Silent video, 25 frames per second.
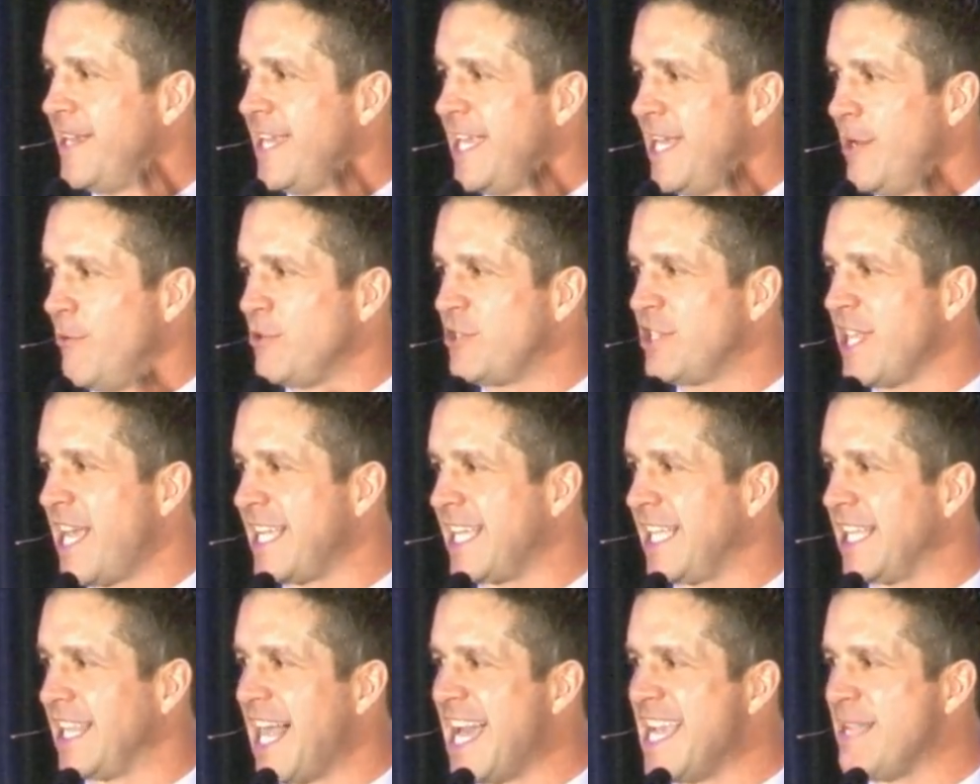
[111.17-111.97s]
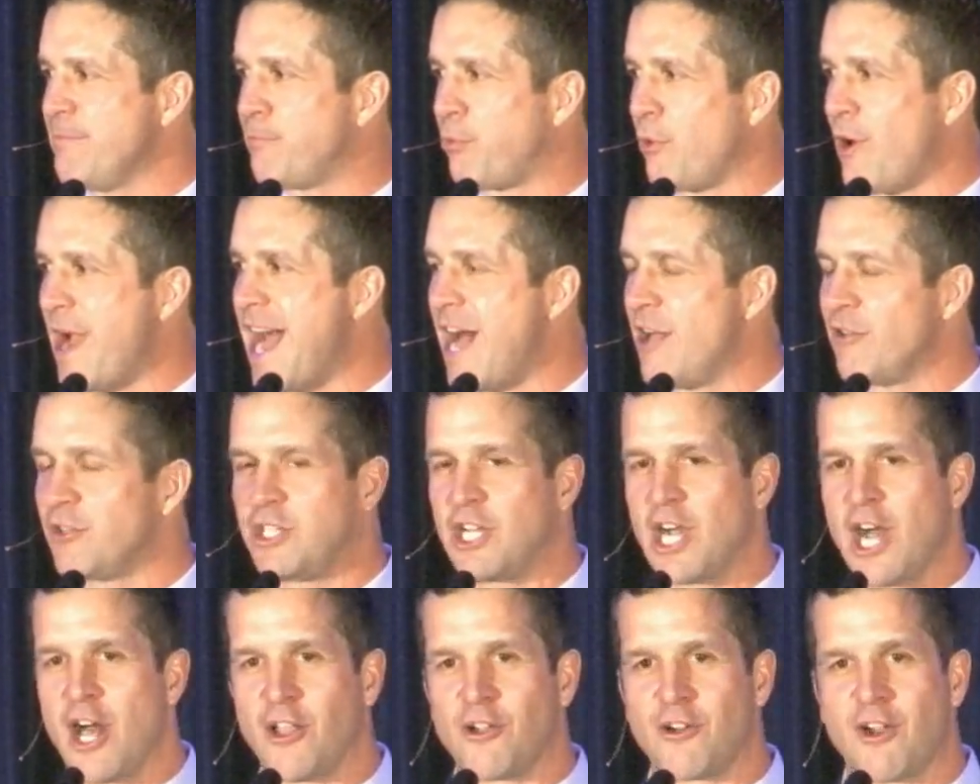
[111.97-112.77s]
It was like a light brown
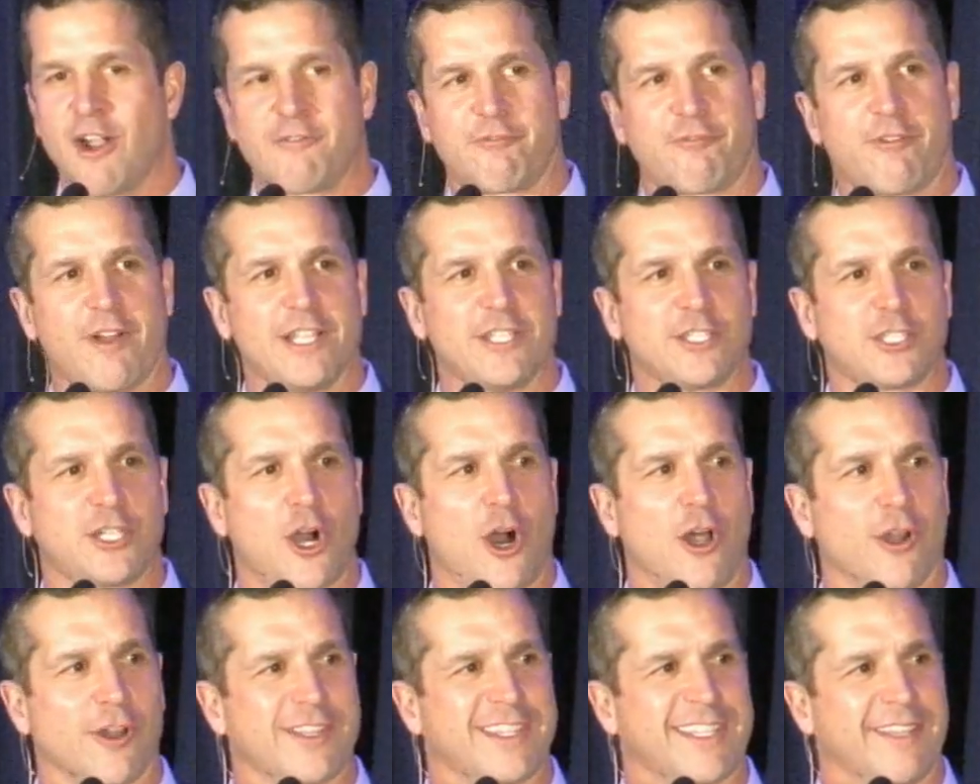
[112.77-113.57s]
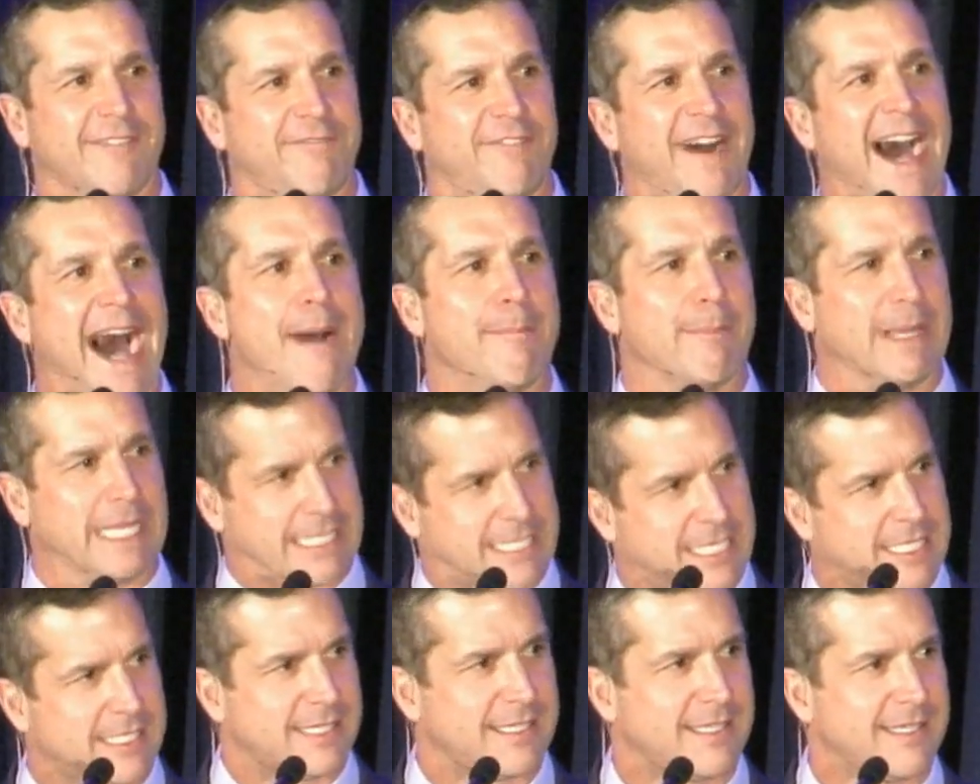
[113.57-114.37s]
color. Our friends called it the
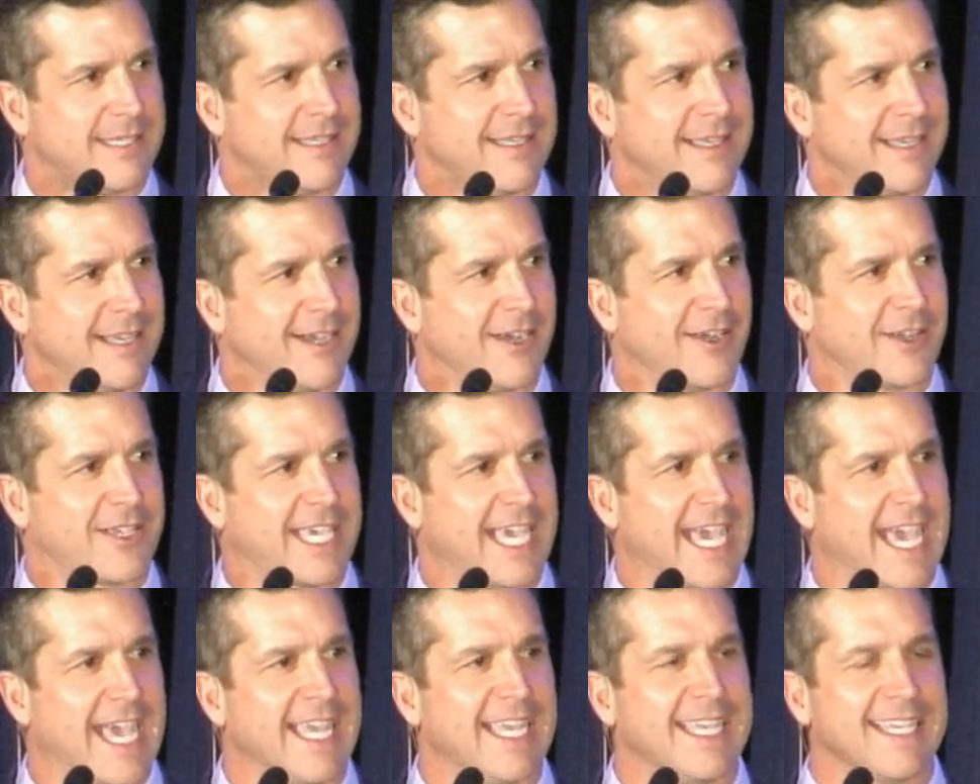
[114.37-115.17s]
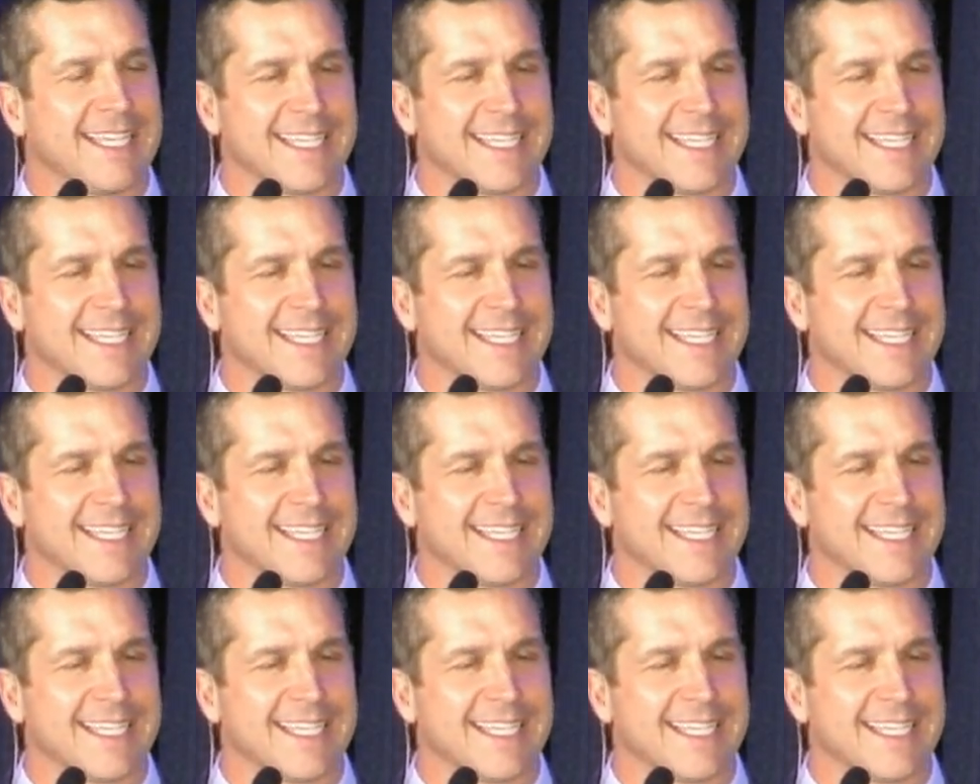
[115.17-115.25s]
Vomit, okay?